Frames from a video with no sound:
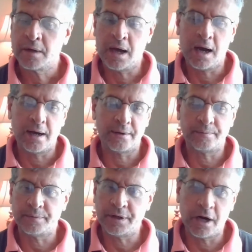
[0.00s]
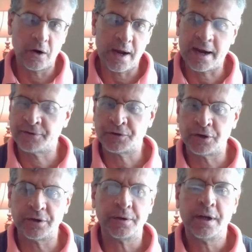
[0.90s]

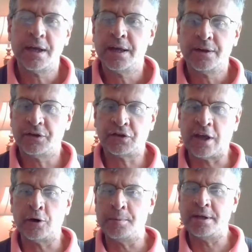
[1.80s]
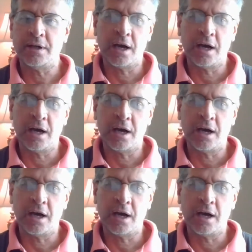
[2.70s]
after the settlement